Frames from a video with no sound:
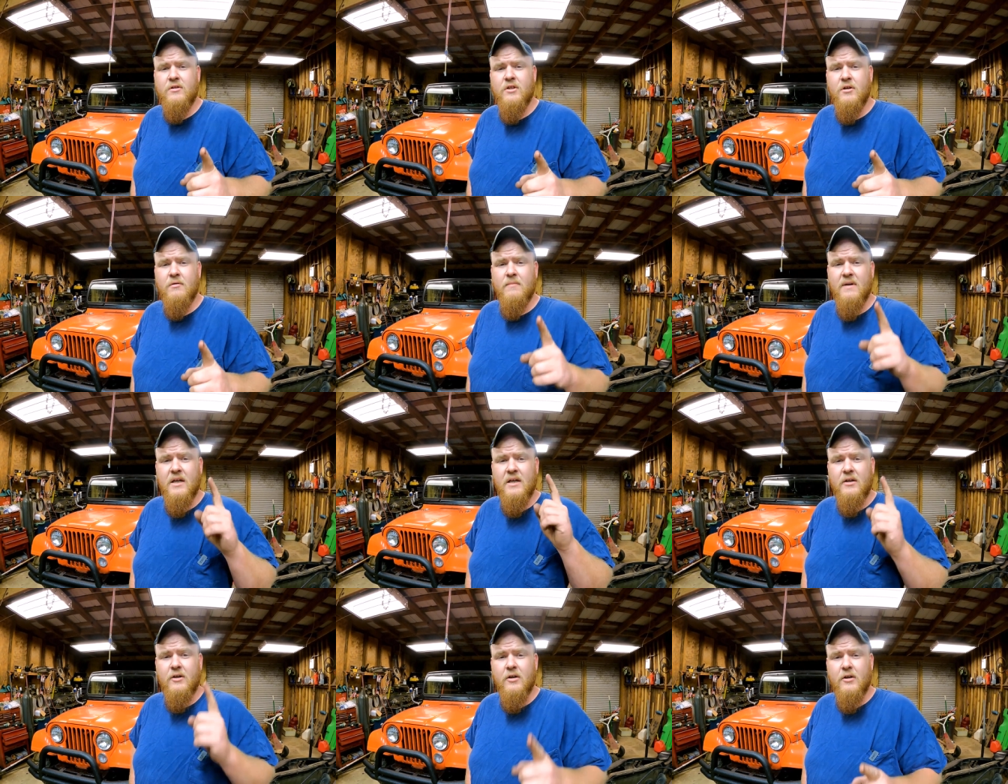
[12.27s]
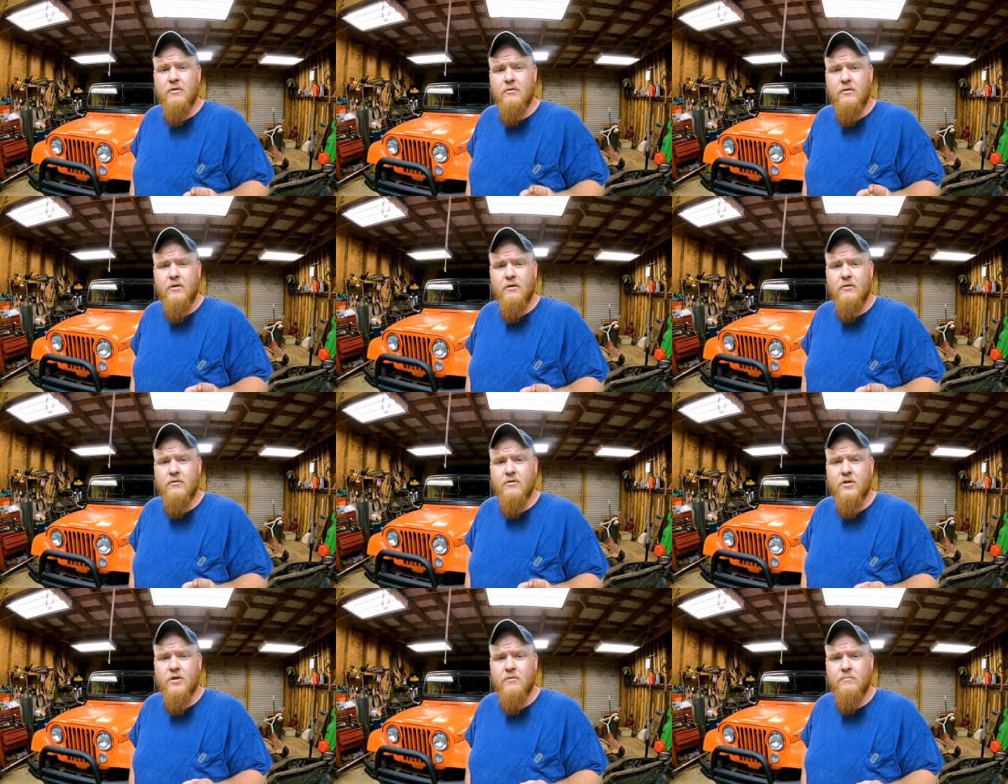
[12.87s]
to my new
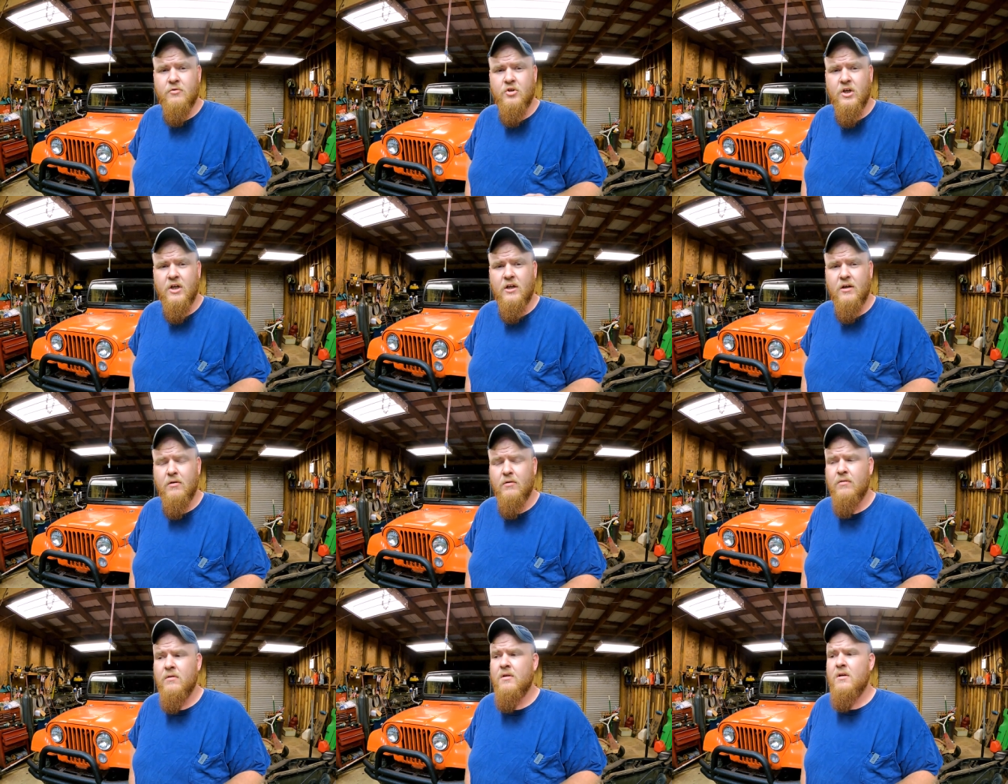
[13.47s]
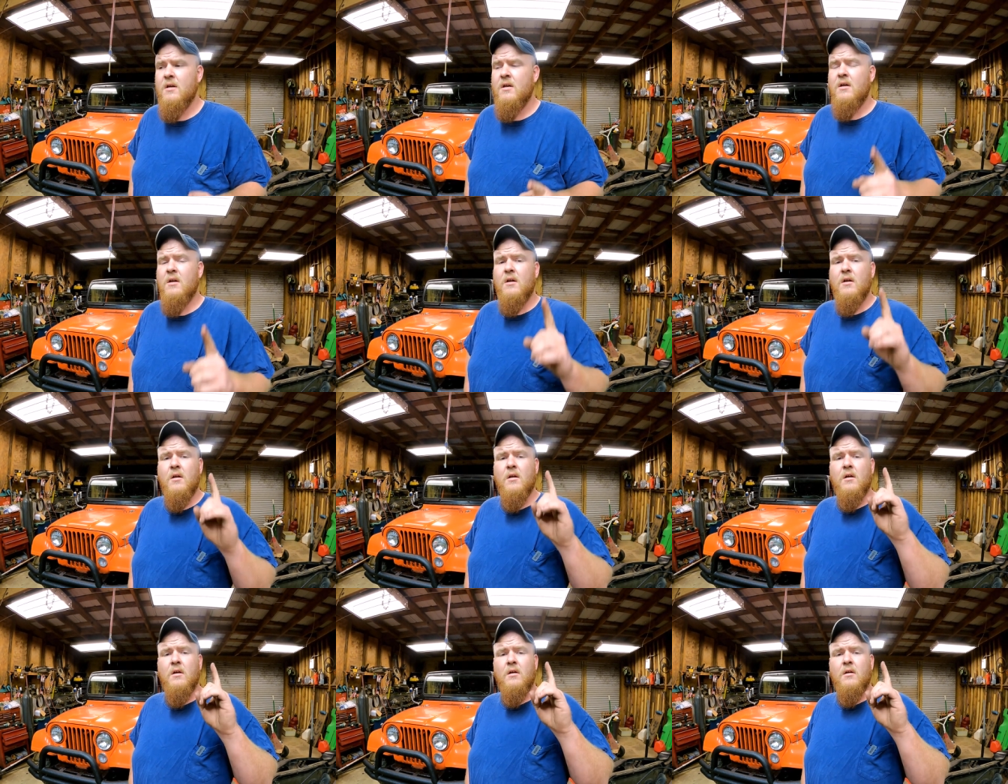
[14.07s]
YouTube channel
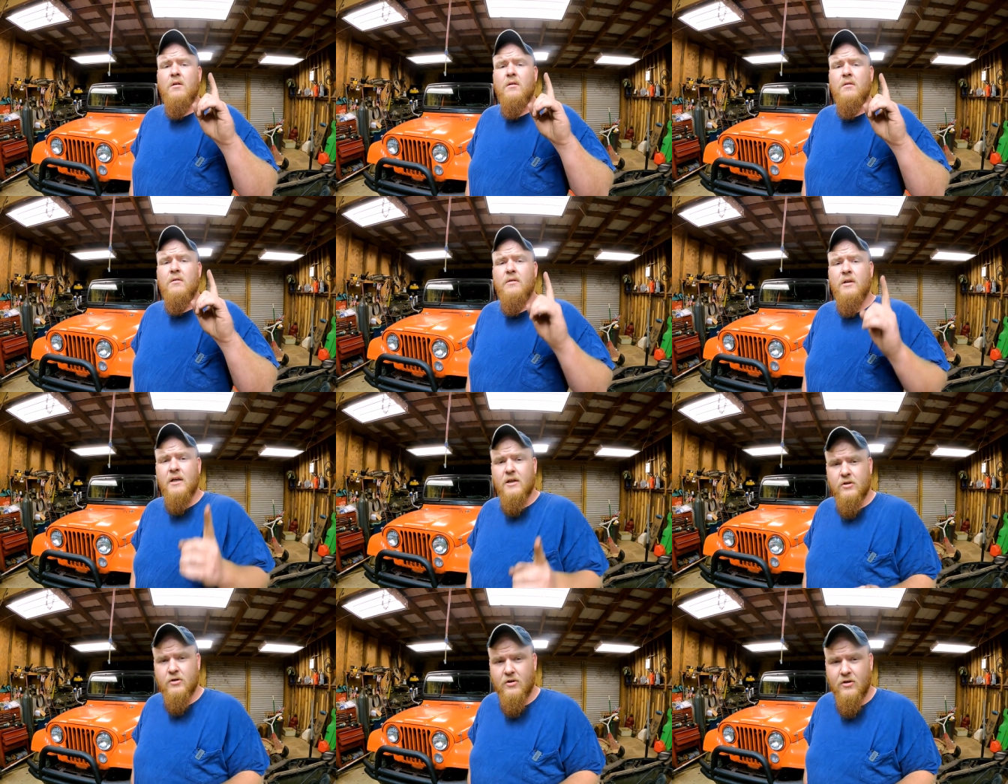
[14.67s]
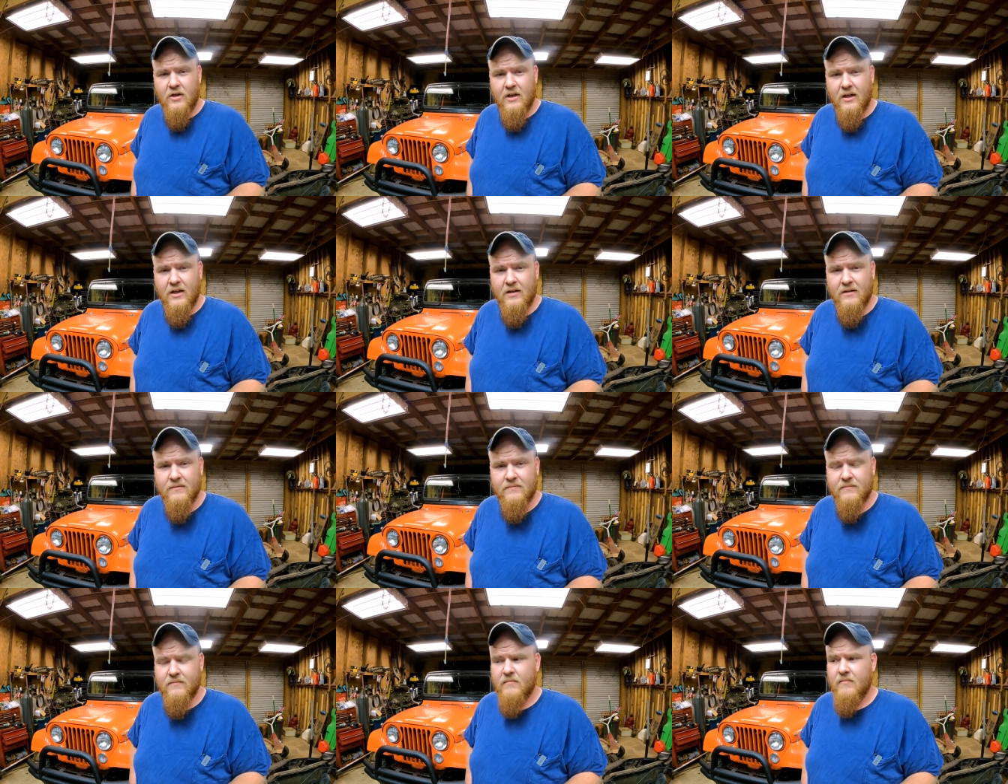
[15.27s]
yesterday.